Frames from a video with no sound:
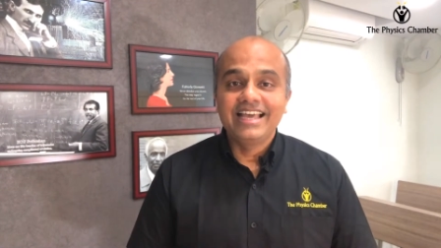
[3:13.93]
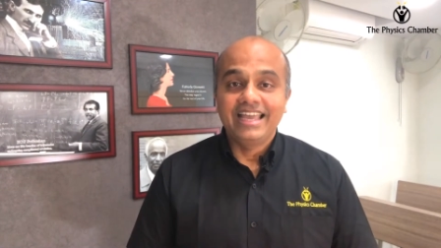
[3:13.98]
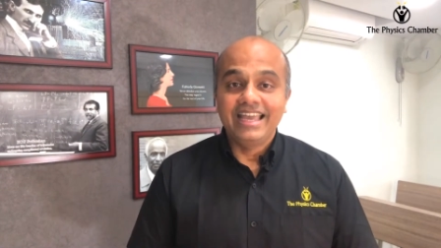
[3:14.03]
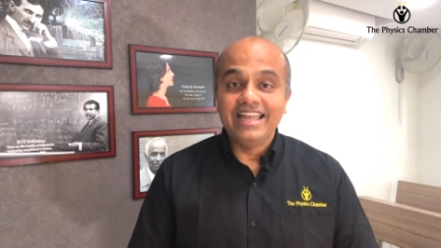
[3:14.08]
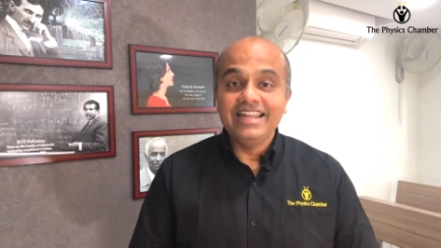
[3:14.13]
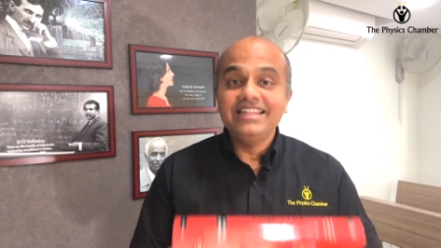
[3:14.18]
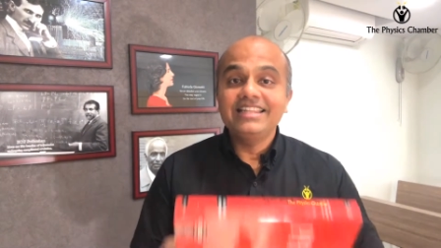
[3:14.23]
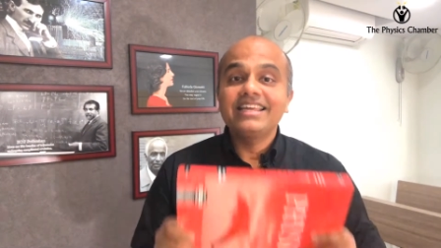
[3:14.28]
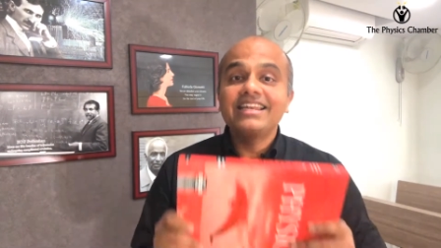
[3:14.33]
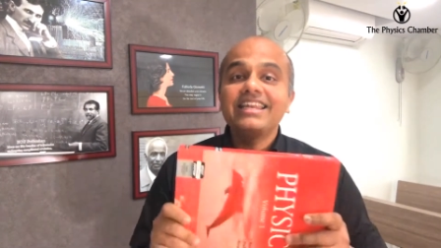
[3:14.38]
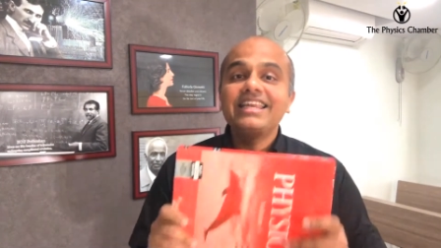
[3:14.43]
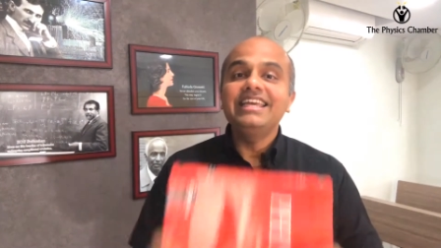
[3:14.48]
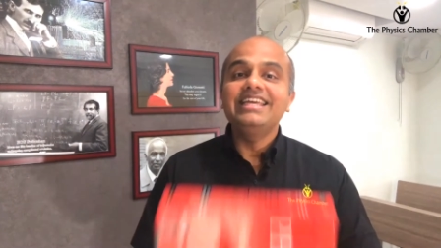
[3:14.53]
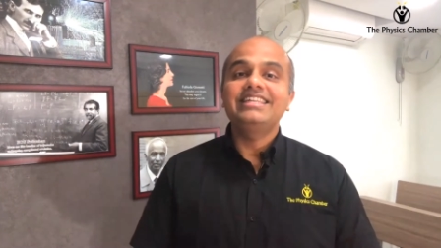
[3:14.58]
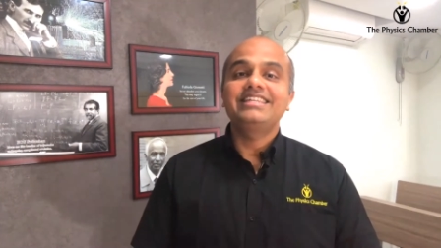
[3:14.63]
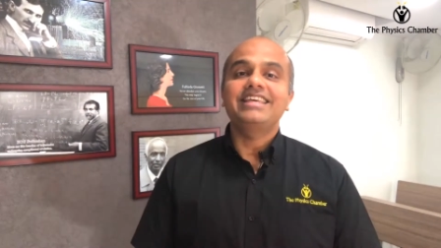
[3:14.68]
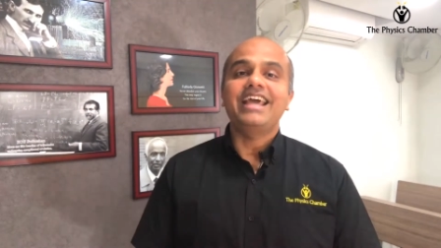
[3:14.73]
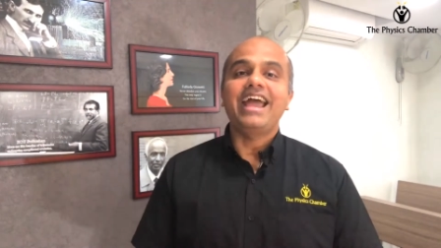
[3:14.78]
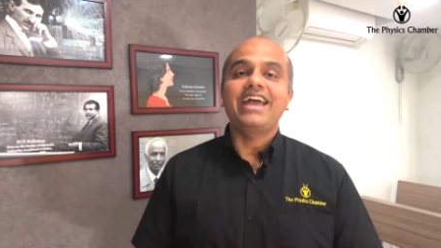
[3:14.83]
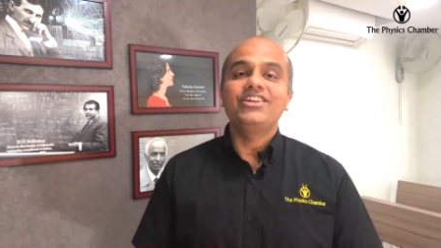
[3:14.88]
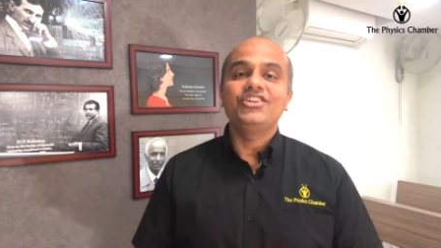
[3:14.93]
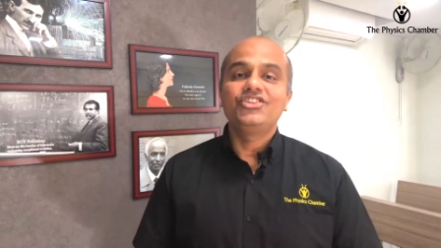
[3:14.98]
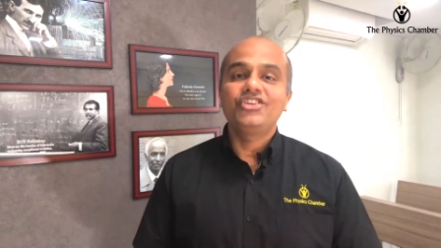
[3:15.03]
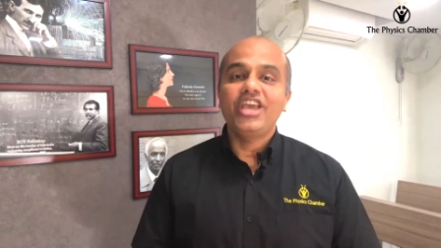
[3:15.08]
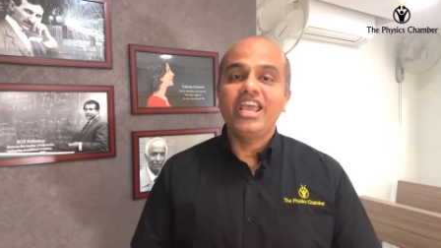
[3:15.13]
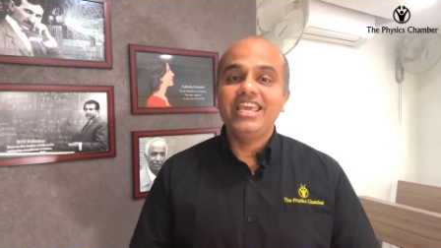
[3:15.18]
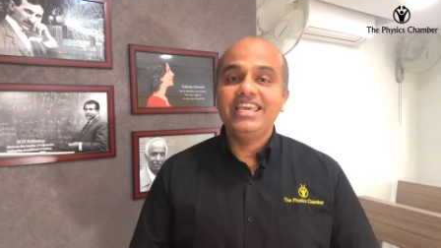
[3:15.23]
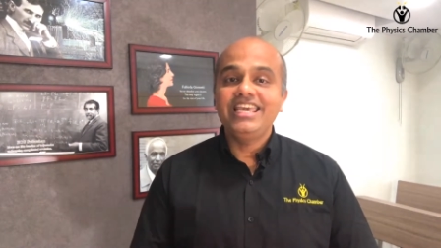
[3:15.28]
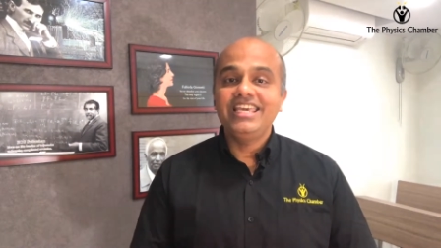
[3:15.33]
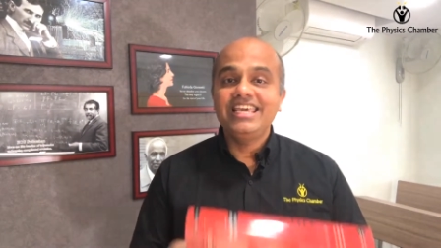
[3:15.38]
in the NEET and
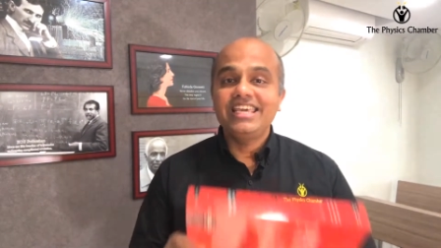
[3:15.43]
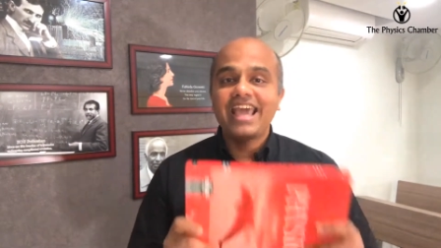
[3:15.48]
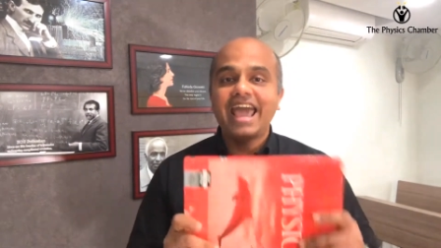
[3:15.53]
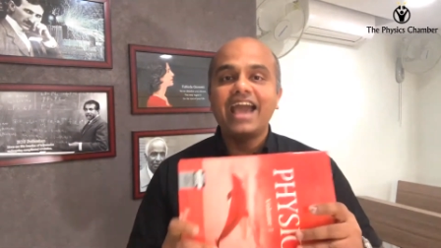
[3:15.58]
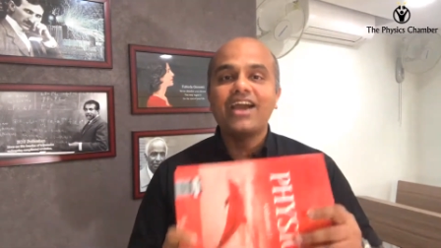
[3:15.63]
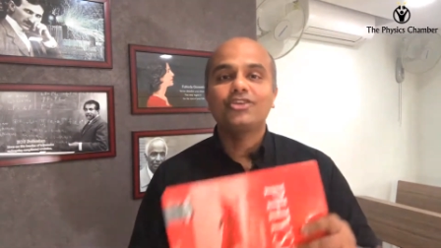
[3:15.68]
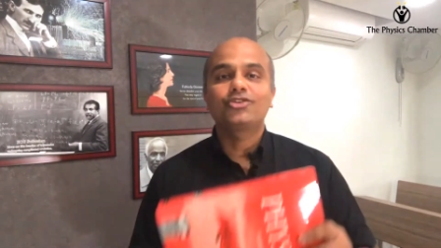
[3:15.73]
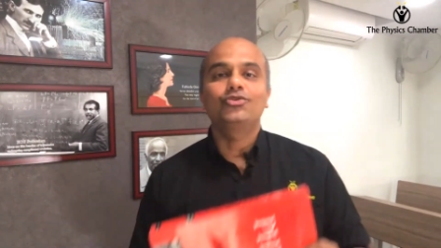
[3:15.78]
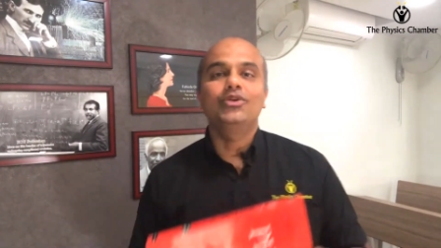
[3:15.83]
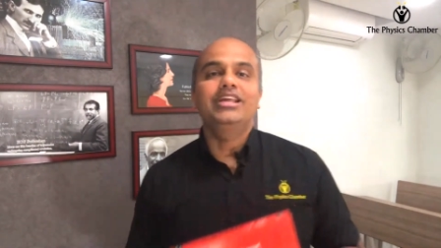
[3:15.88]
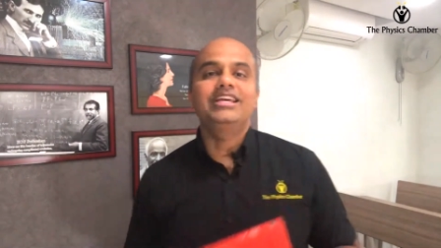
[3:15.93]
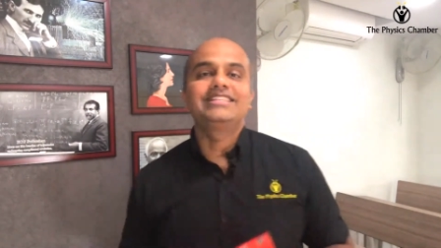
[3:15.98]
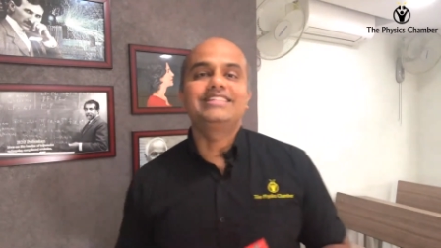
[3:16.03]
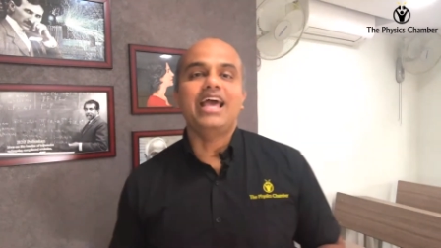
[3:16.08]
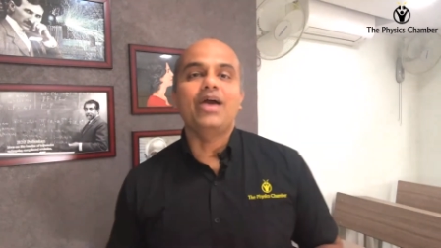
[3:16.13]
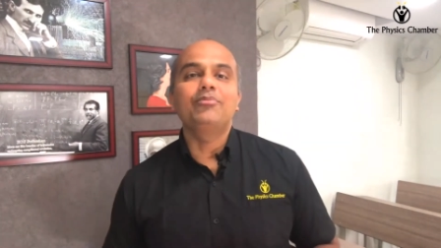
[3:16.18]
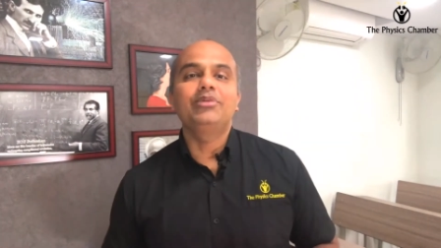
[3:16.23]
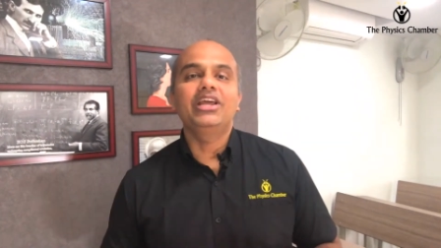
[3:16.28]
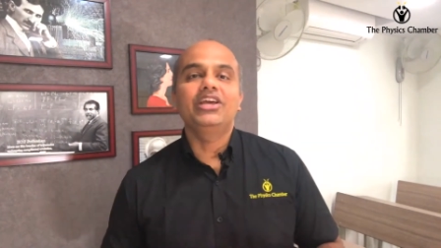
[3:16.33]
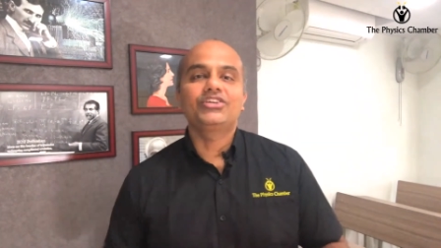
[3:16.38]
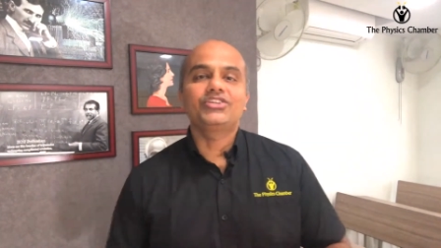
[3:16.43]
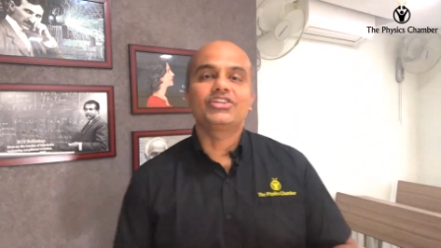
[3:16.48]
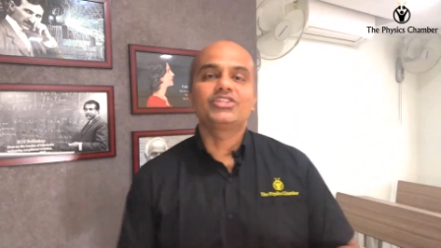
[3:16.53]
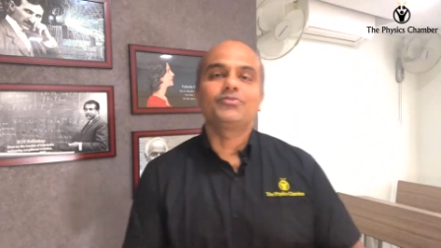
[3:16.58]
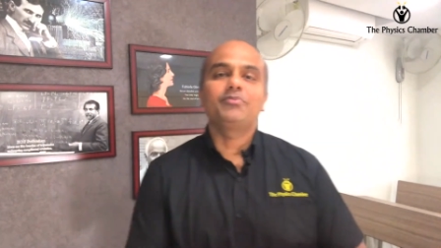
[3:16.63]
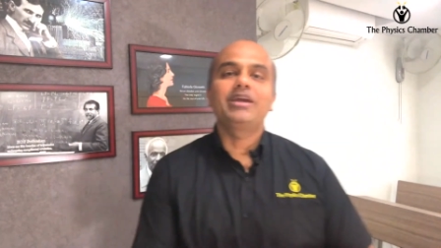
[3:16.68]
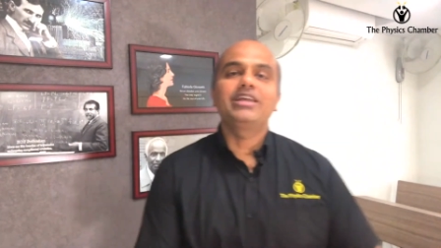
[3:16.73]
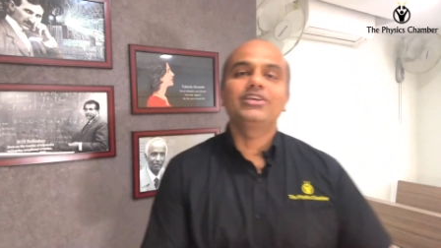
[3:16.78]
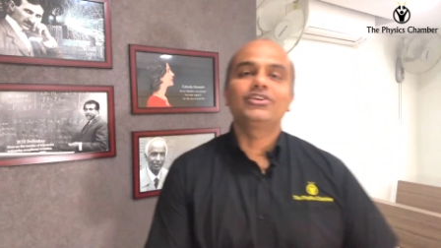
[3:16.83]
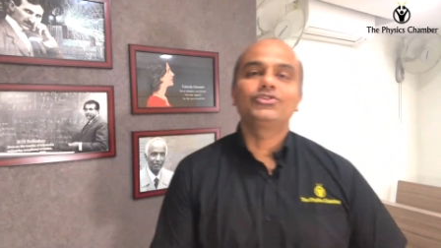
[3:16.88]
JEE actual
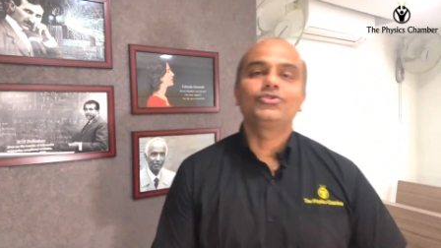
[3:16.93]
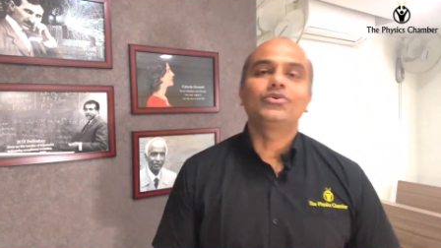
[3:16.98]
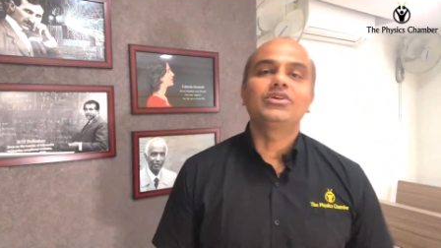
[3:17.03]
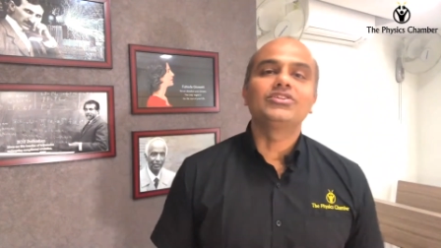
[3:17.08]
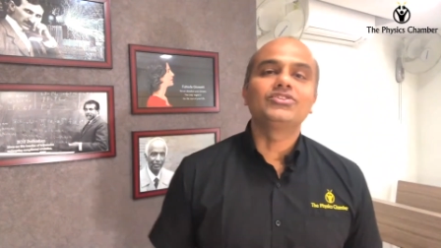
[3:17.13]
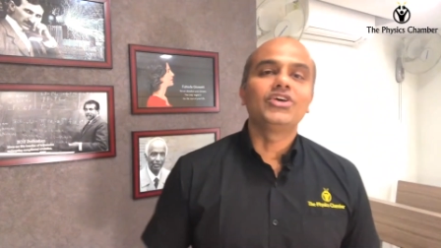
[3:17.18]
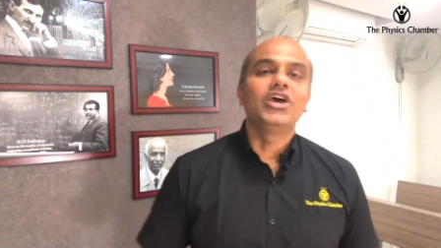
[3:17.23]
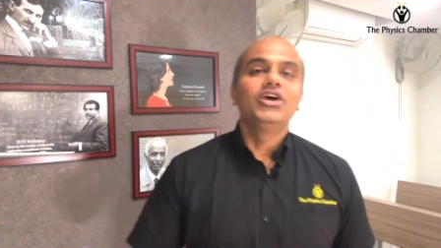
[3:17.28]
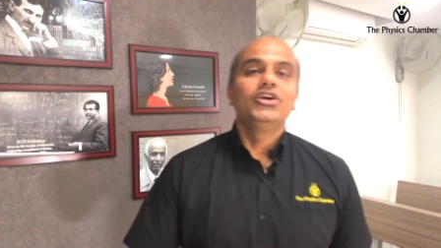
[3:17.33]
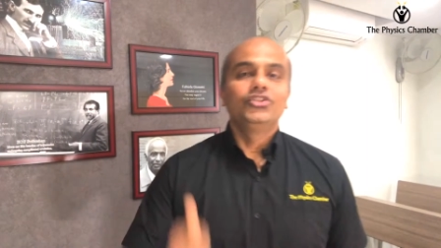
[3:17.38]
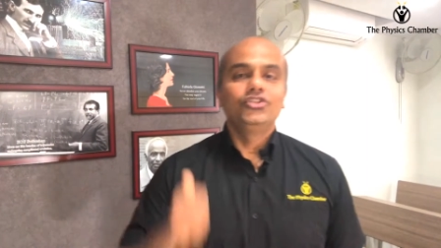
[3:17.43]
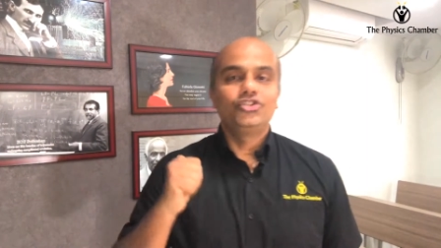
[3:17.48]
examinations, my dear students,